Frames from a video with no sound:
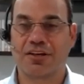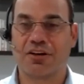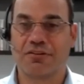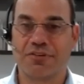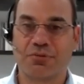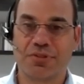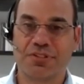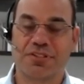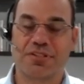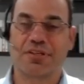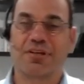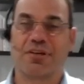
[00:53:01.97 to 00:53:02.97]
and COVID
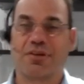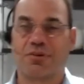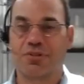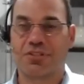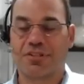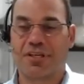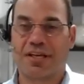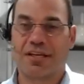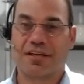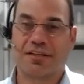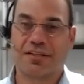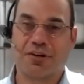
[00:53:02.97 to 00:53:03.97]
was was
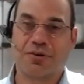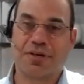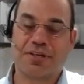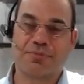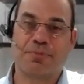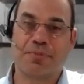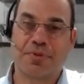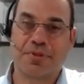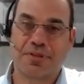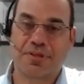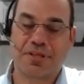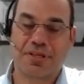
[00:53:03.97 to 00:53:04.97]
you know as
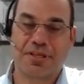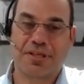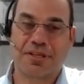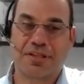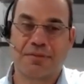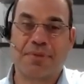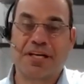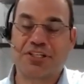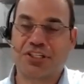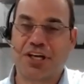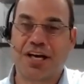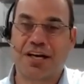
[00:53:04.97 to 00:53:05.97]
the
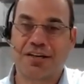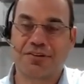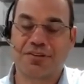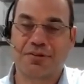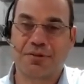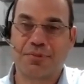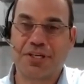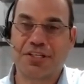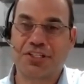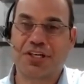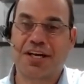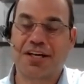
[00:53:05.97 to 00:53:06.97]
best shock or the, the
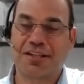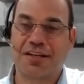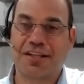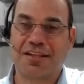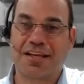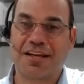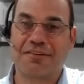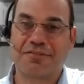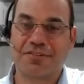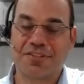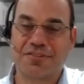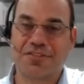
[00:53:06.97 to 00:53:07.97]
biggest shock that I think any
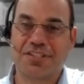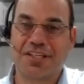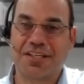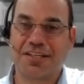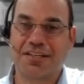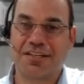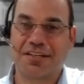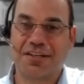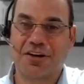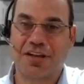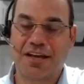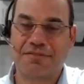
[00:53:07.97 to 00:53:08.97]
of us have seen in,
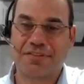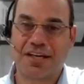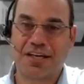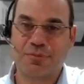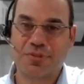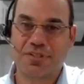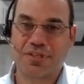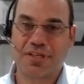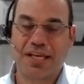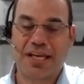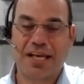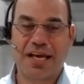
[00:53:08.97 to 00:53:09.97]
in our lifetimes.
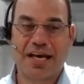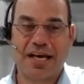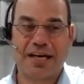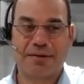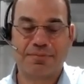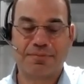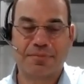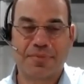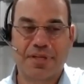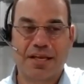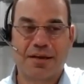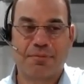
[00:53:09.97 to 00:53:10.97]
Um,
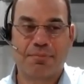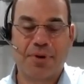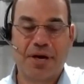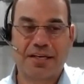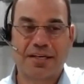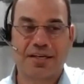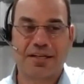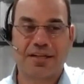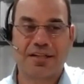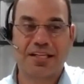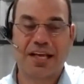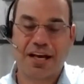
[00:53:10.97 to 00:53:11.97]
but
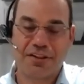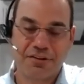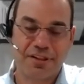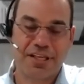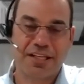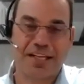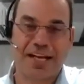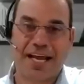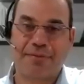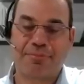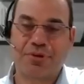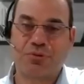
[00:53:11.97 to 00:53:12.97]
the other thing that
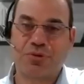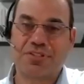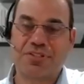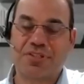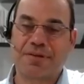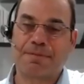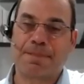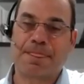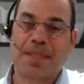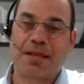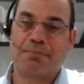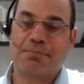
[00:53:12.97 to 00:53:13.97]
happened was
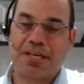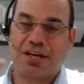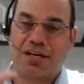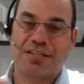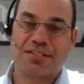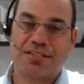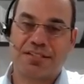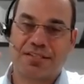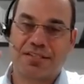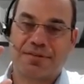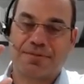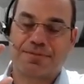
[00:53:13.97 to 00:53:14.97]

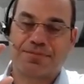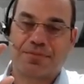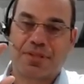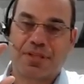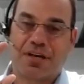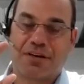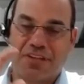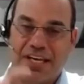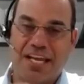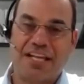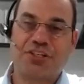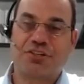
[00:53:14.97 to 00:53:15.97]
because of the
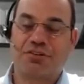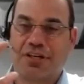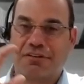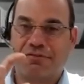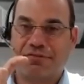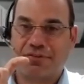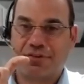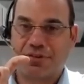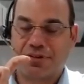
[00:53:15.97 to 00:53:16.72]
nature of,